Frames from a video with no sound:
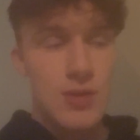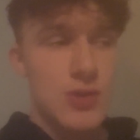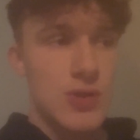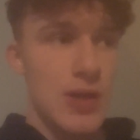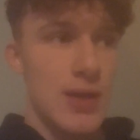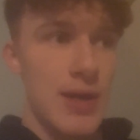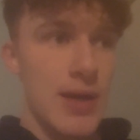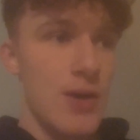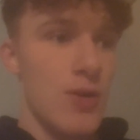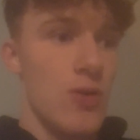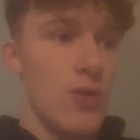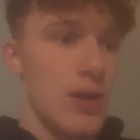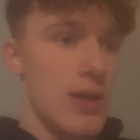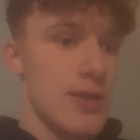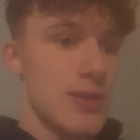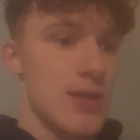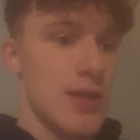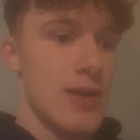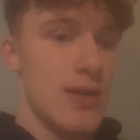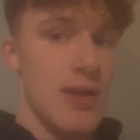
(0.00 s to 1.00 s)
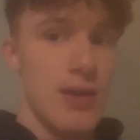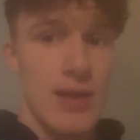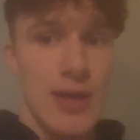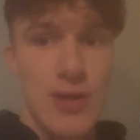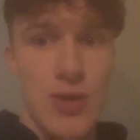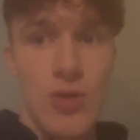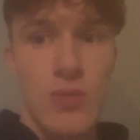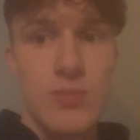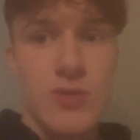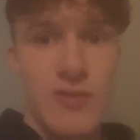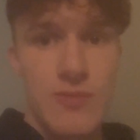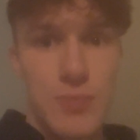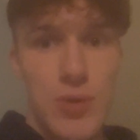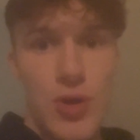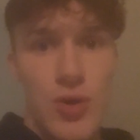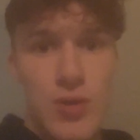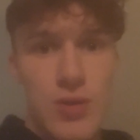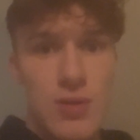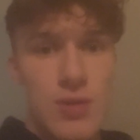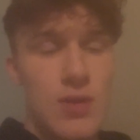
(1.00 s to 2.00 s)
And all I said, like in terms of
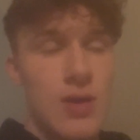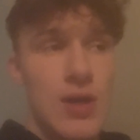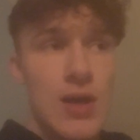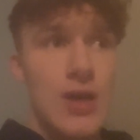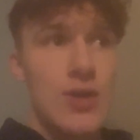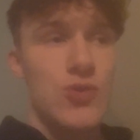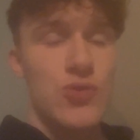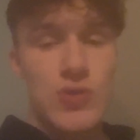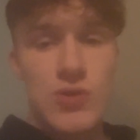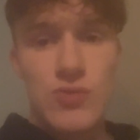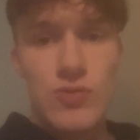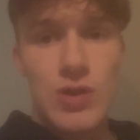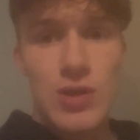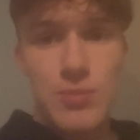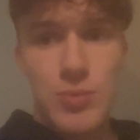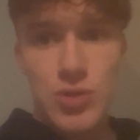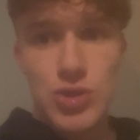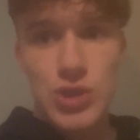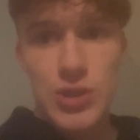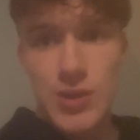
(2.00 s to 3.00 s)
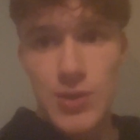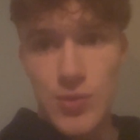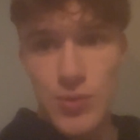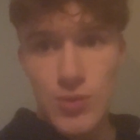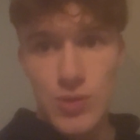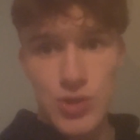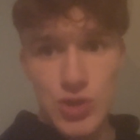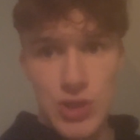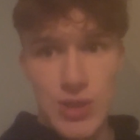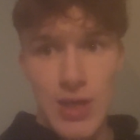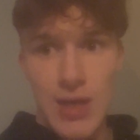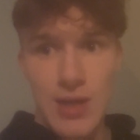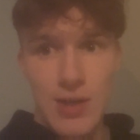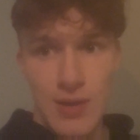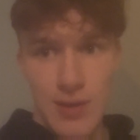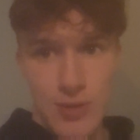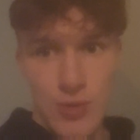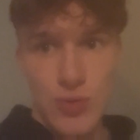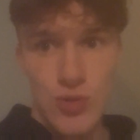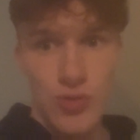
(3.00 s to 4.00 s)
marketing, there isn't really much she can do because she can't
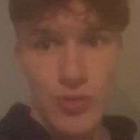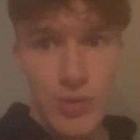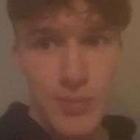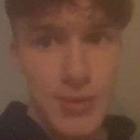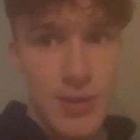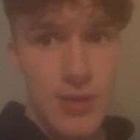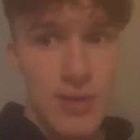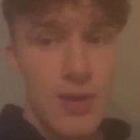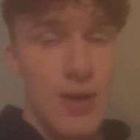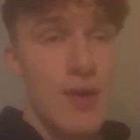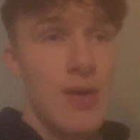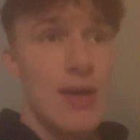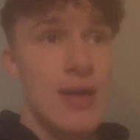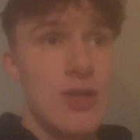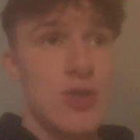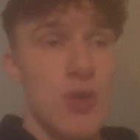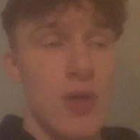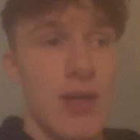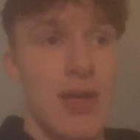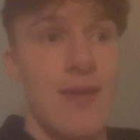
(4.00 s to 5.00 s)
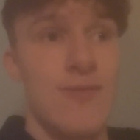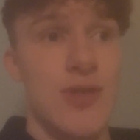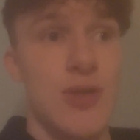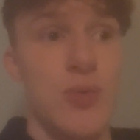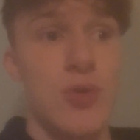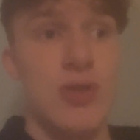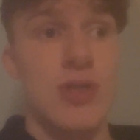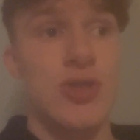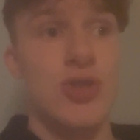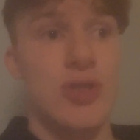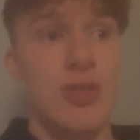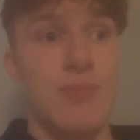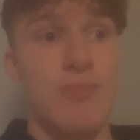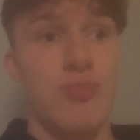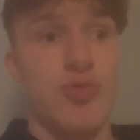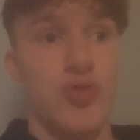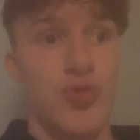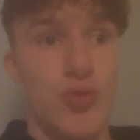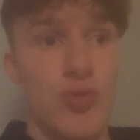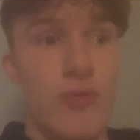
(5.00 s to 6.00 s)
like use her email. So like if she wants to just
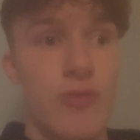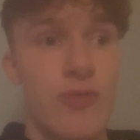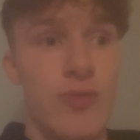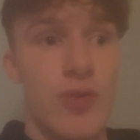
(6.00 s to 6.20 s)
improve